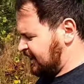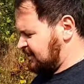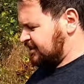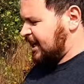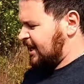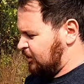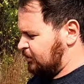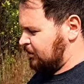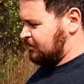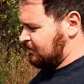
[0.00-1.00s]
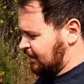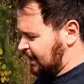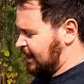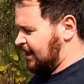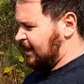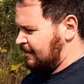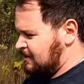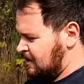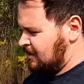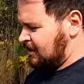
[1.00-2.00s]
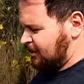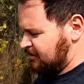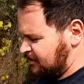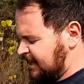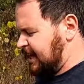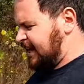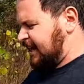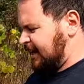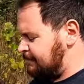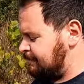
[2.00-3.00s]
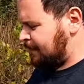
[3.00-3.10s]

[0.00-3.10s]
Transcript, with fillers: and child A or CA.